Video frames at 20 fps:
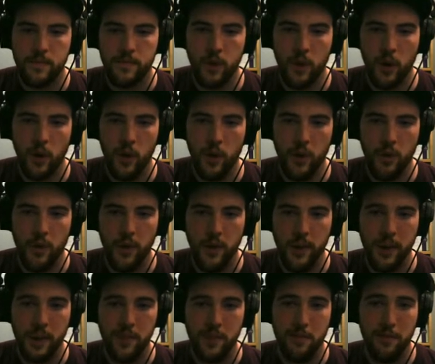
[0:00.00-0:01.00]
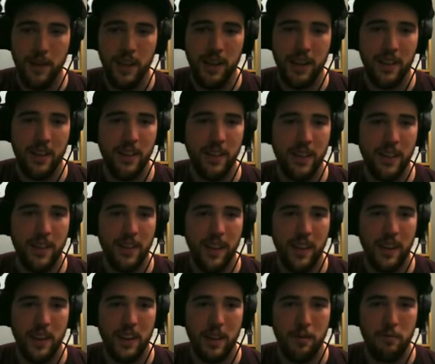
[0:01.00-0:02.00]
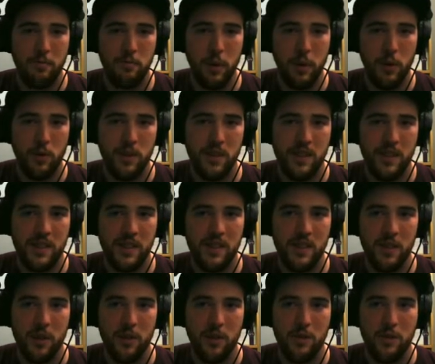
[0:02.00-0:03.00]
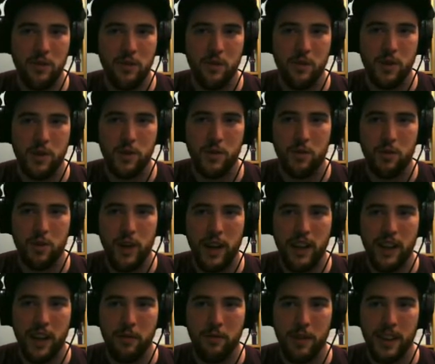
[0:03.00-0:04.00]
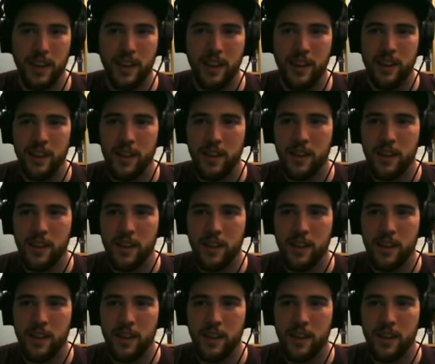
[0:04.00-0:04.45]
Oh, fucking immediately lightning posts, though, just wrecking me.